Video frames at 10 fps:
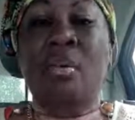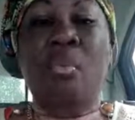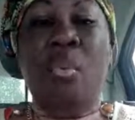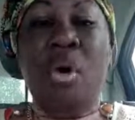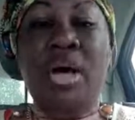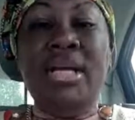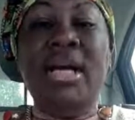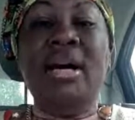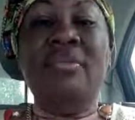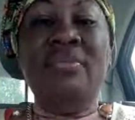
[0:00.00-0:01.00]
one
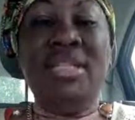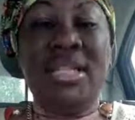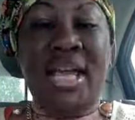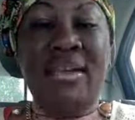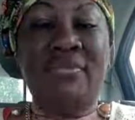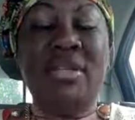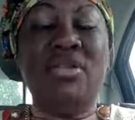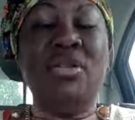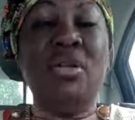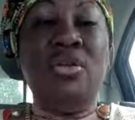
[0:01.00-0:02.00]
of
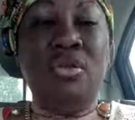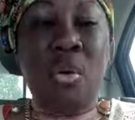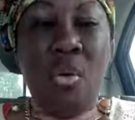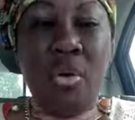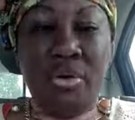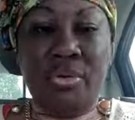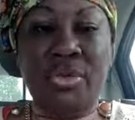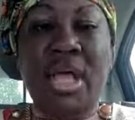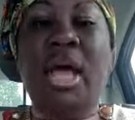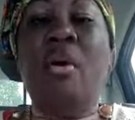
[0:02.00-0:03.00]
David's daughters.